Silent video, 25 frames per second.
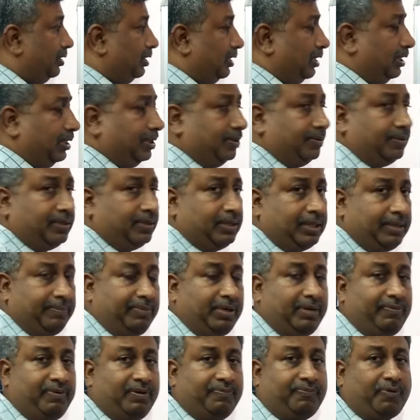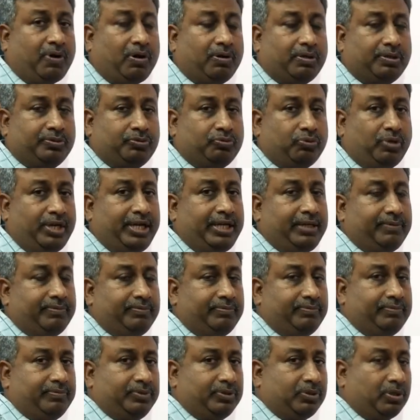available for sowing
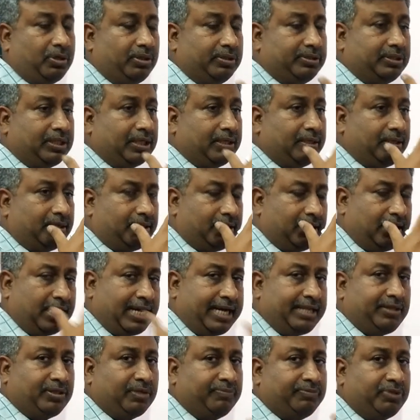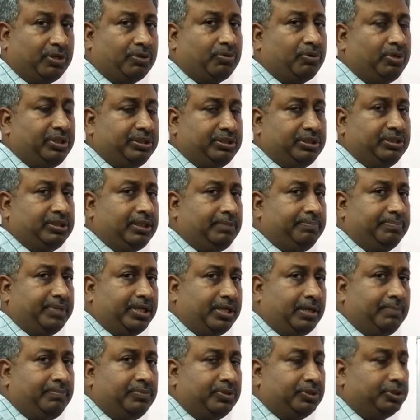because the length of the growing season
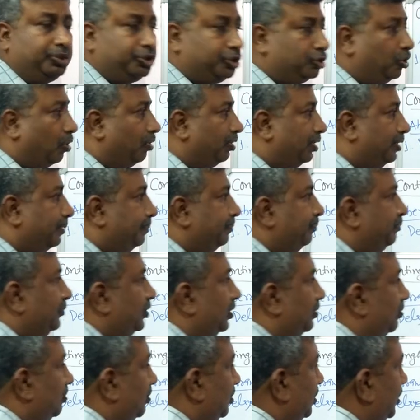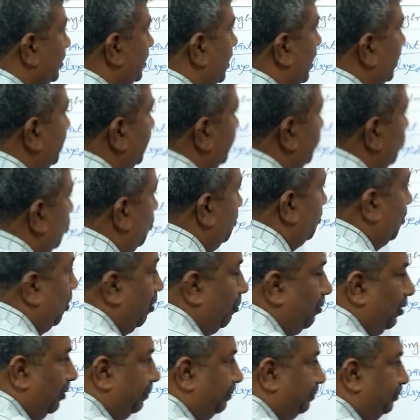become short. So these are the two
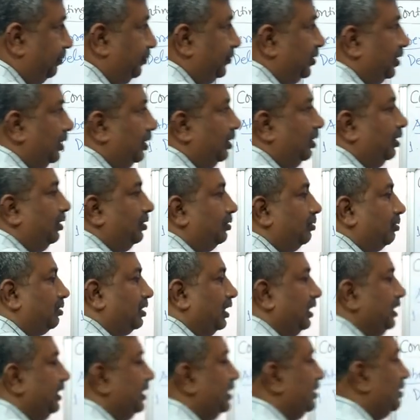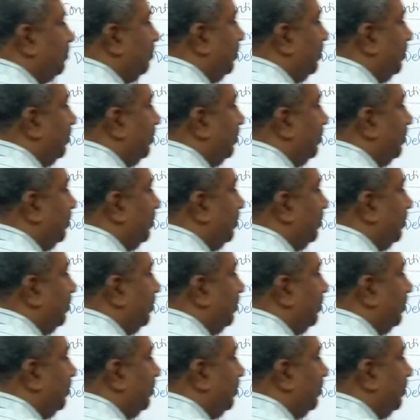problems. So contingency